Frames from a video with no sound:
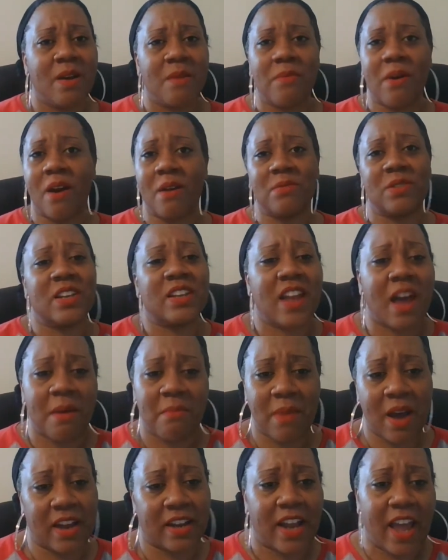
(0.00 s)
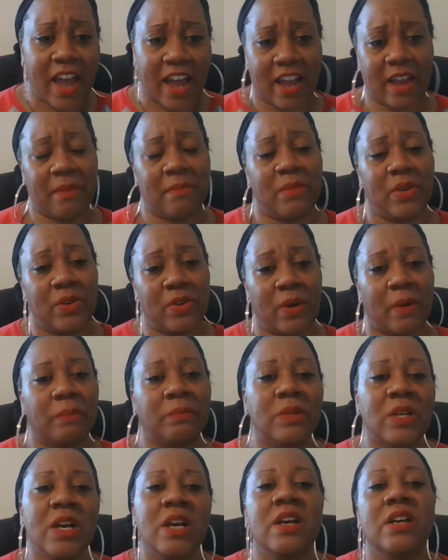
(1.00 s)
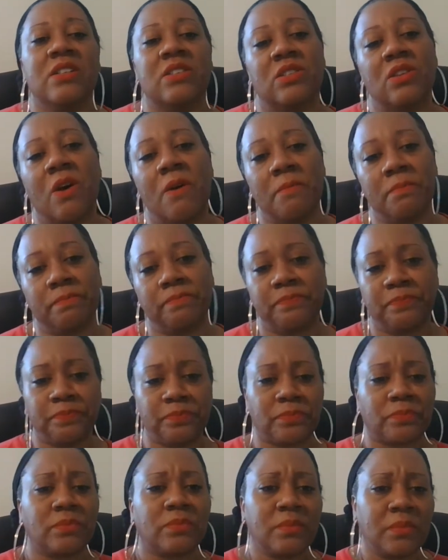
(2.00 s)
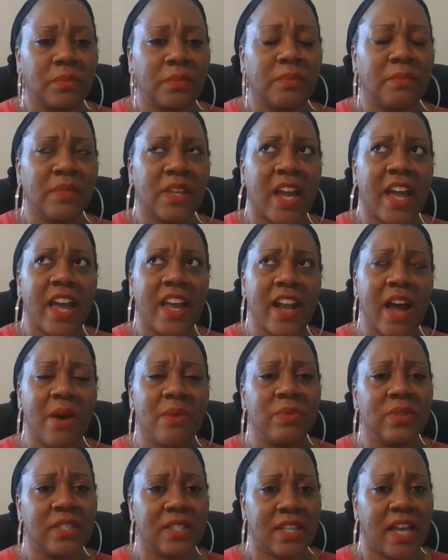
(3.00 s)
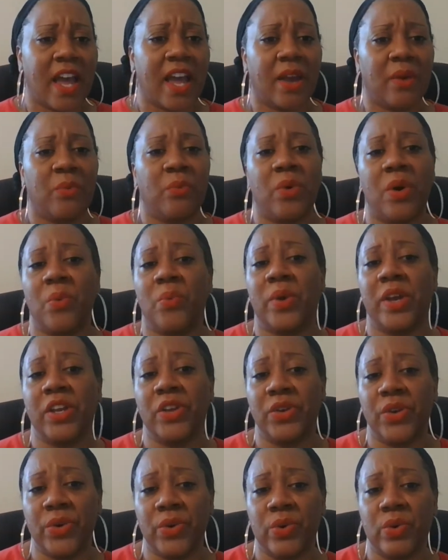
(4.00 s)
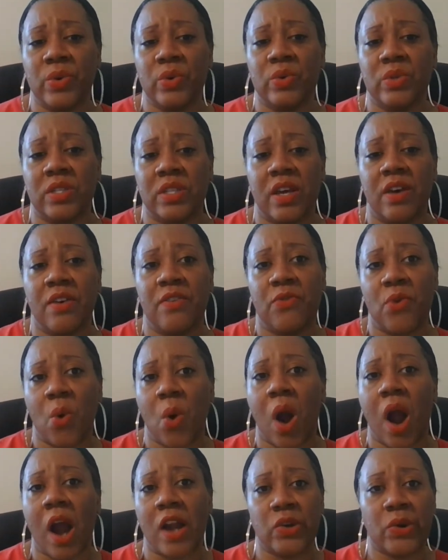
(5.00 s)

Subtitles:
probably not my name. So, and I would say what we use for our